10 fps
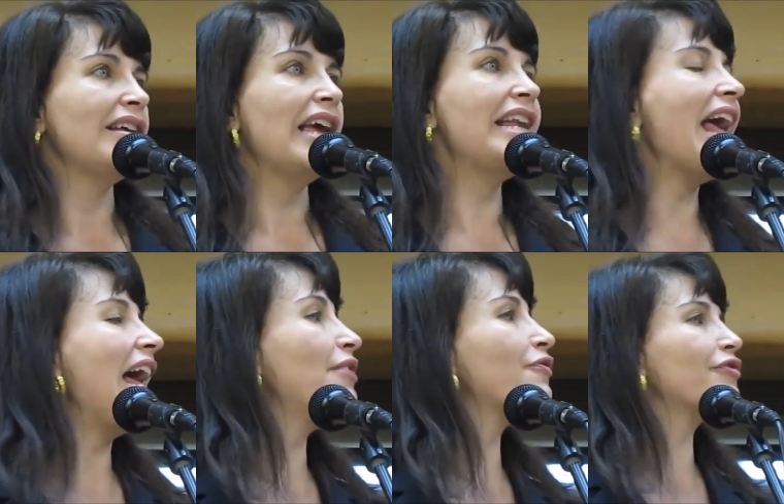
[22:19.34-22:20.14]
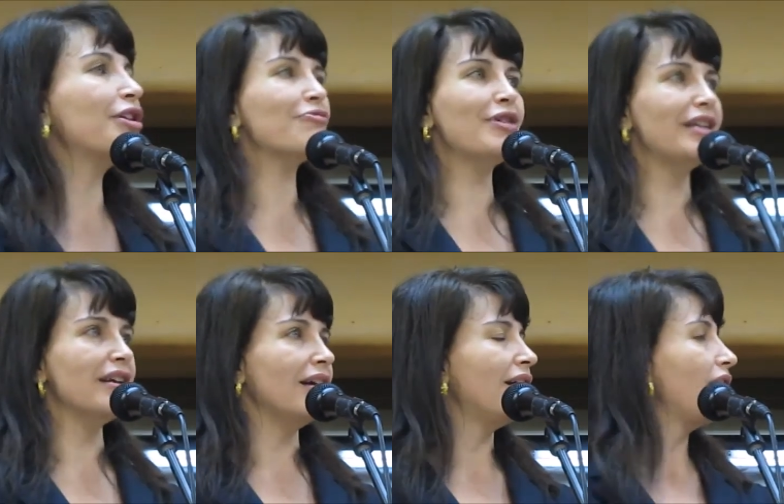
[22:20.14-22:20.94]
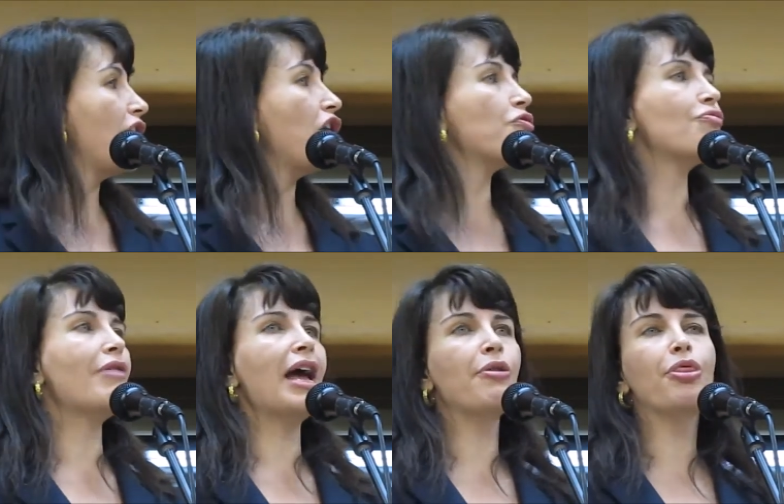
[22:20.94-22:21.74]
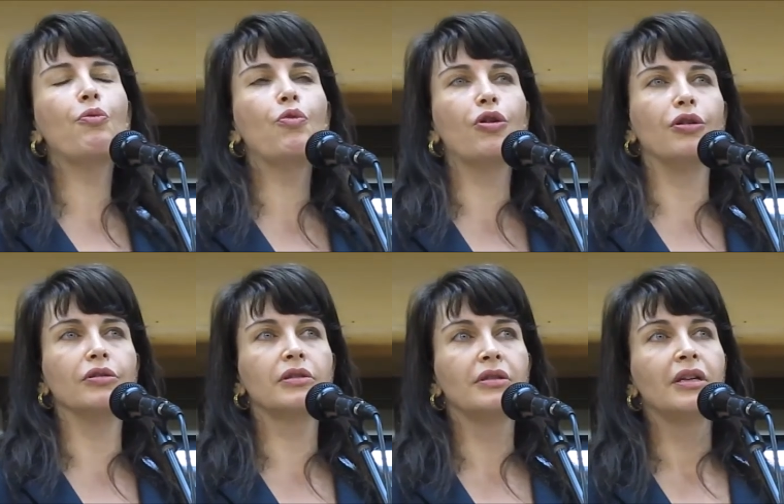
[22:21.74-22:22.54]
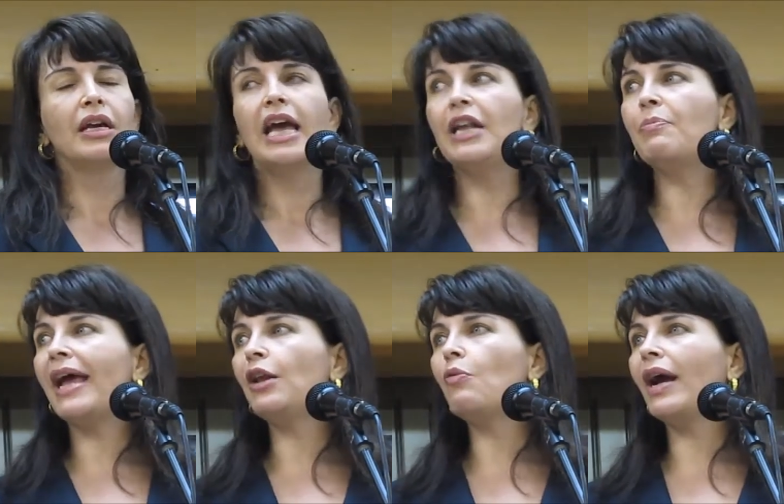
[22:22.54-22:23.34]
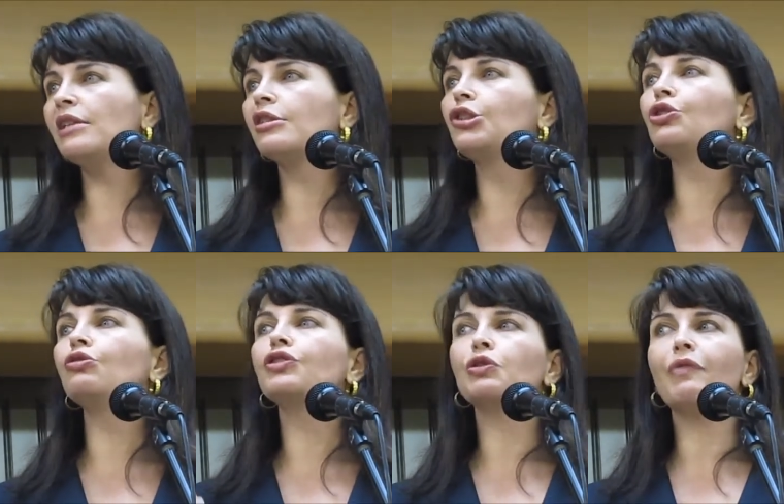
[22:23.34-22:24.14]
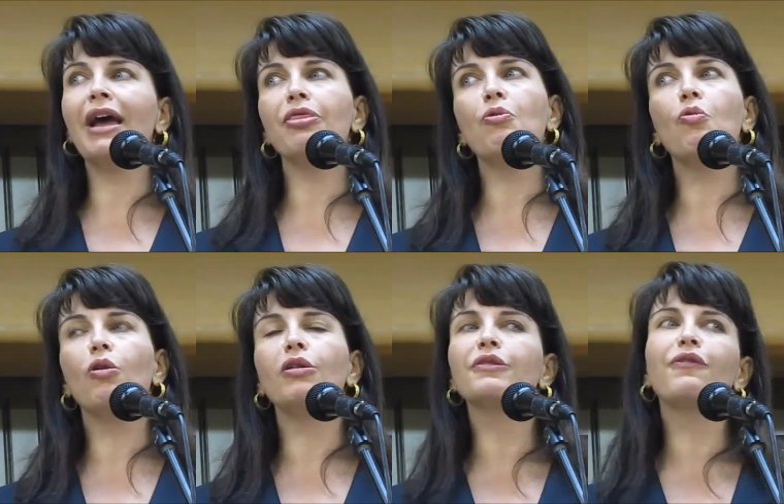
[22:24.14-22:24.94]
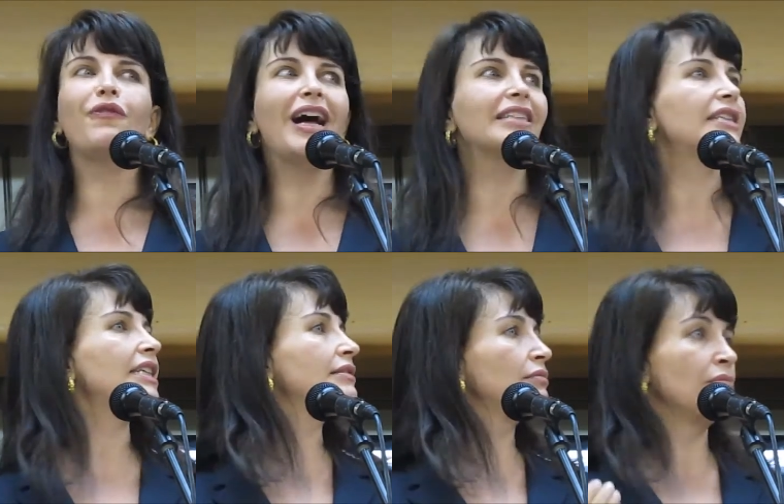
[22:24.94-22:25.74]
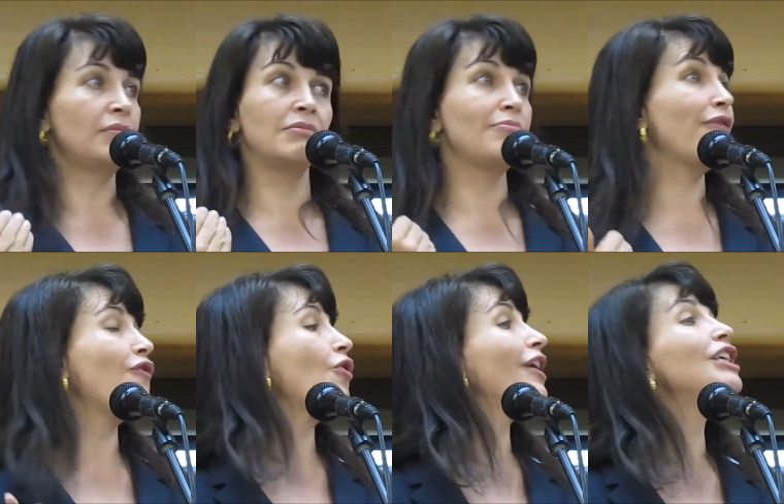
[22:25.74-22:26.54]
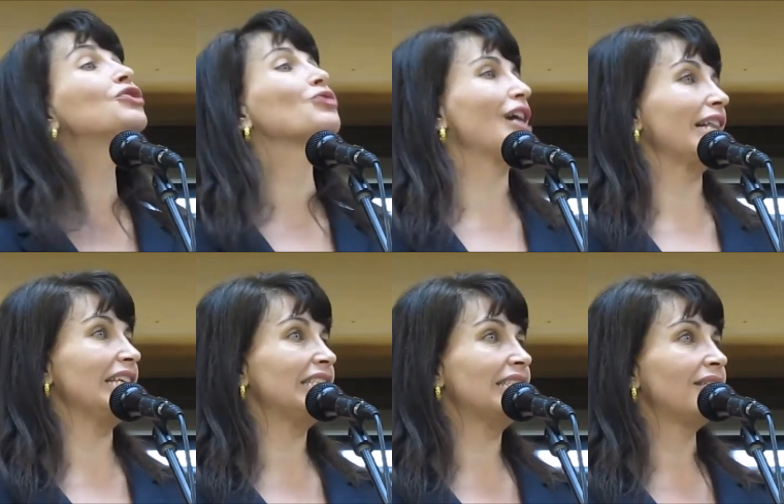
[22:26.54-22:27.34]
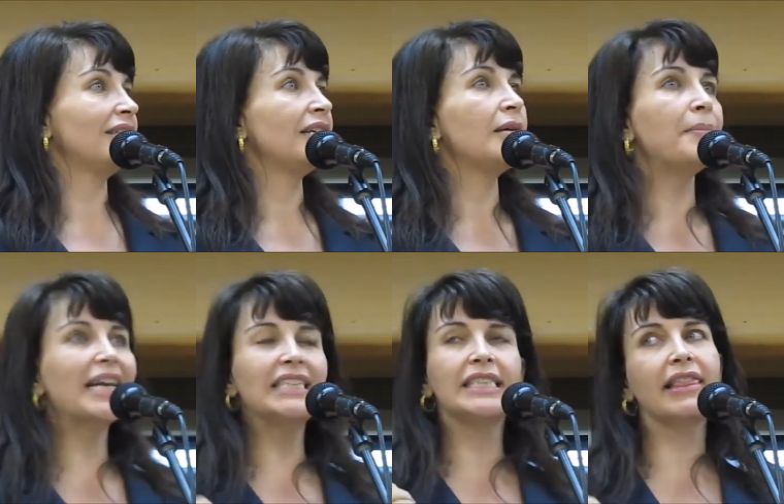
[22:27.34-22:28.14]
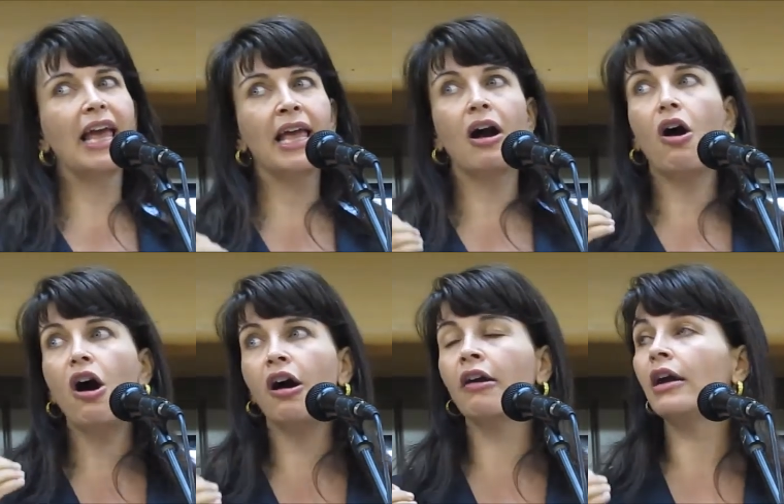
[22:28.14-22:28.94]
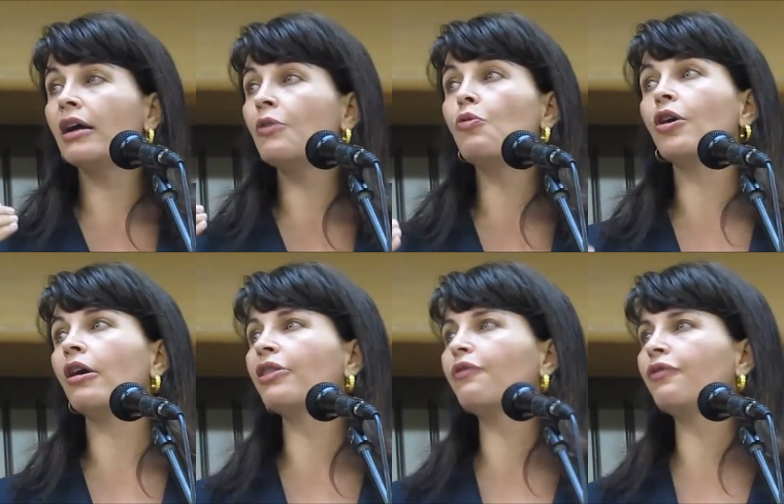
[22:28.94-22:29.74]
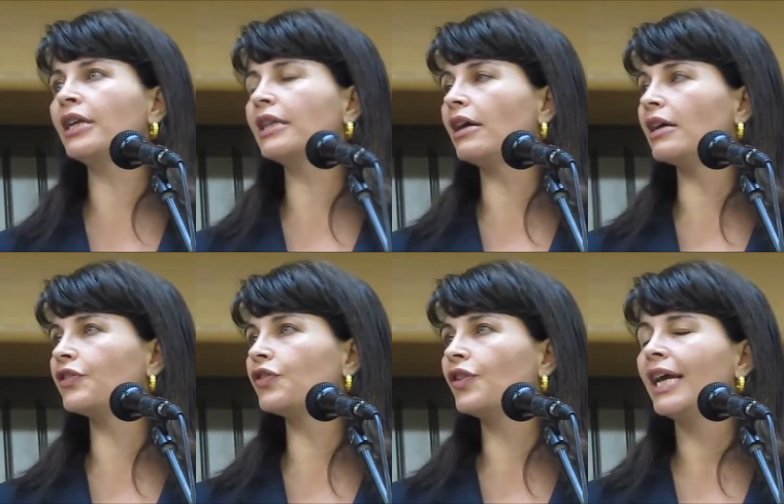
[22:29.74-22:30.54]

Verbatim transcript: in every arena, around the world. In many ways, Jews around the world felt it before Israelis because they are and were on the front lines